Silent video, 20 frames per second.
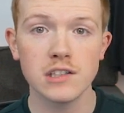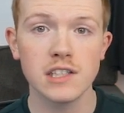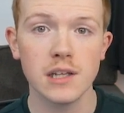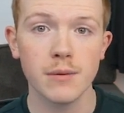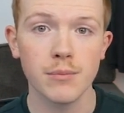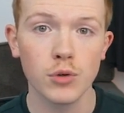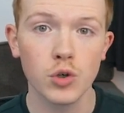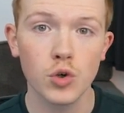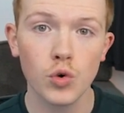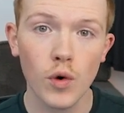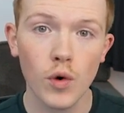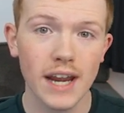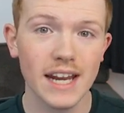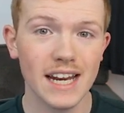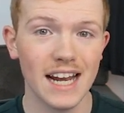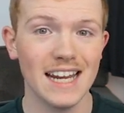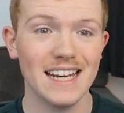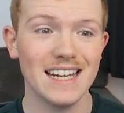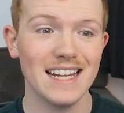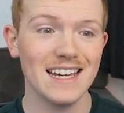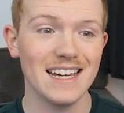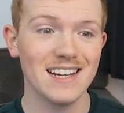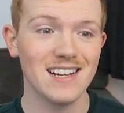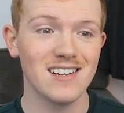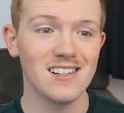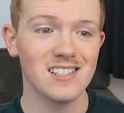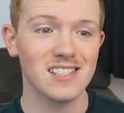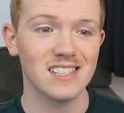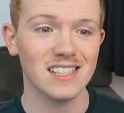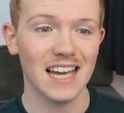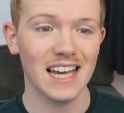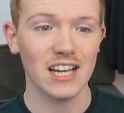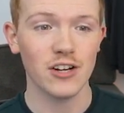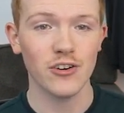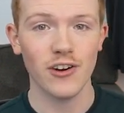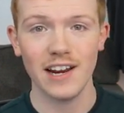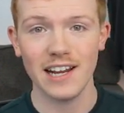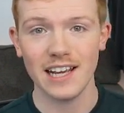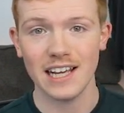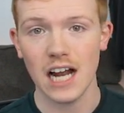some great ideas like
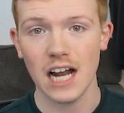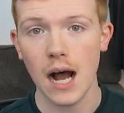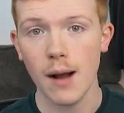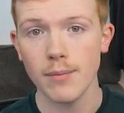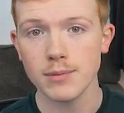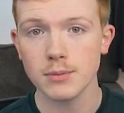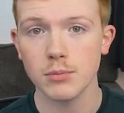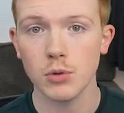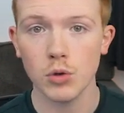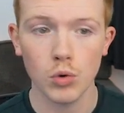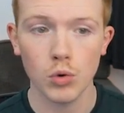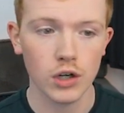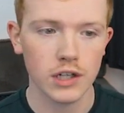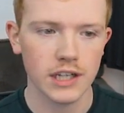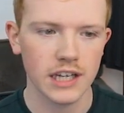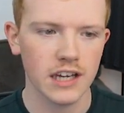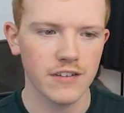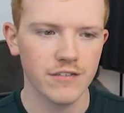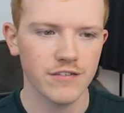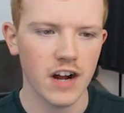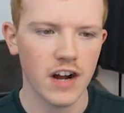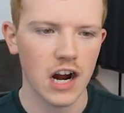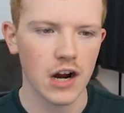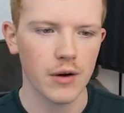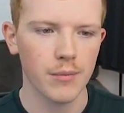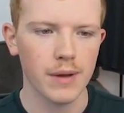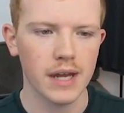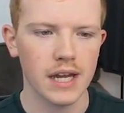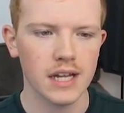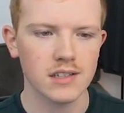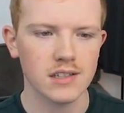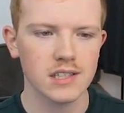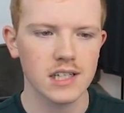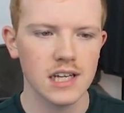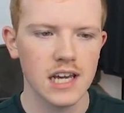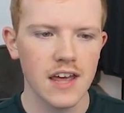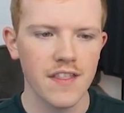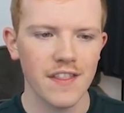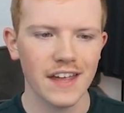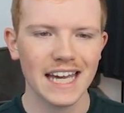creating an optimal working environment,
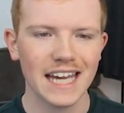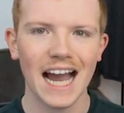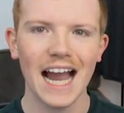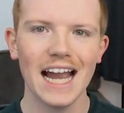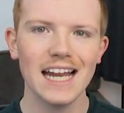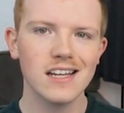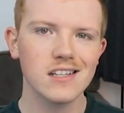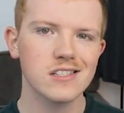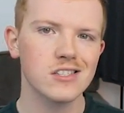the guide to